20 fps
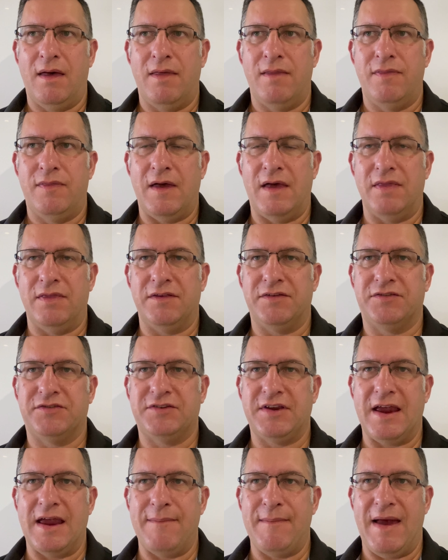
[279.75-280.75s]
that the
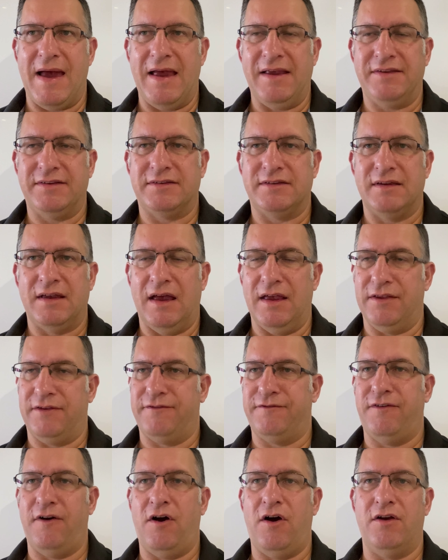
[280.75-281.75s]
CMS, as
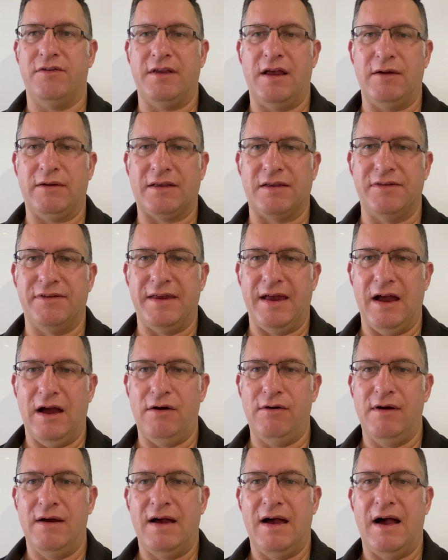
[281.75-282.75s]
far as I can
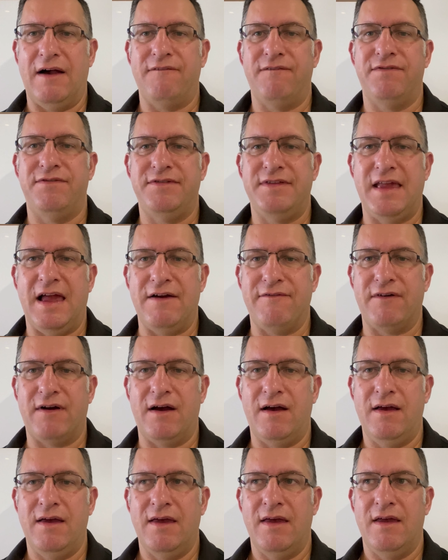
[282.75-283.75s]
tell, have
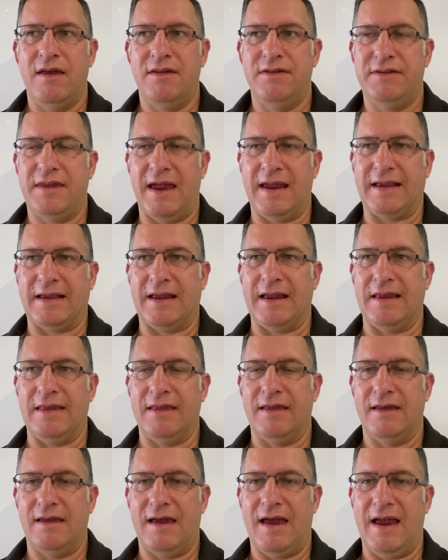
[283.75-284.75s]
never
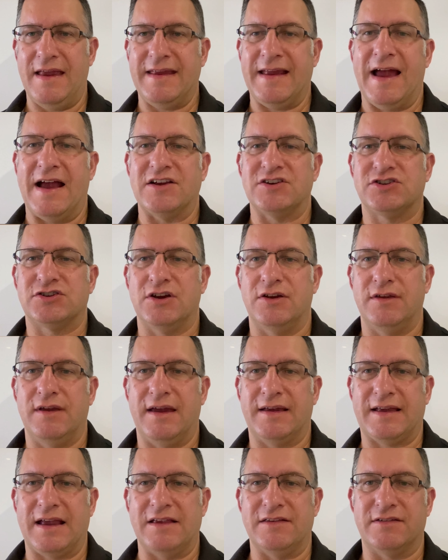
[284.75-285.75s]
taken any action
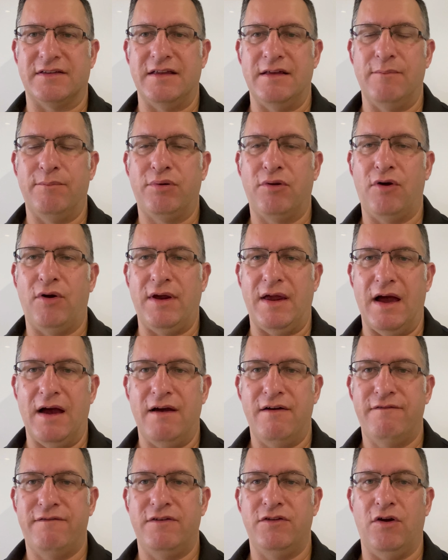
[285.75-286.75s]
against an employer
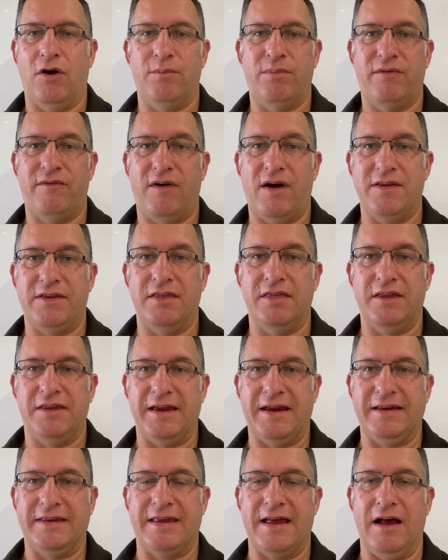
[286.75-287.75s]
for not providing the
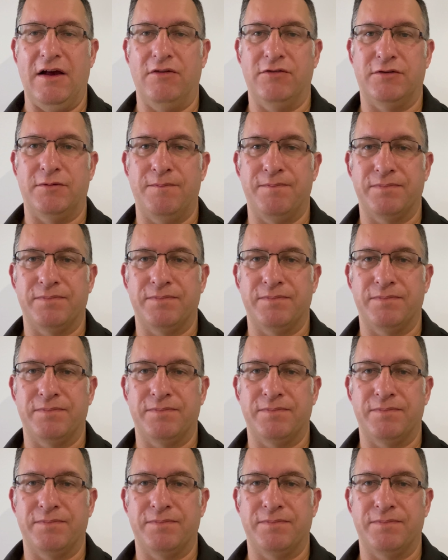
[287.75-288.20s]
details.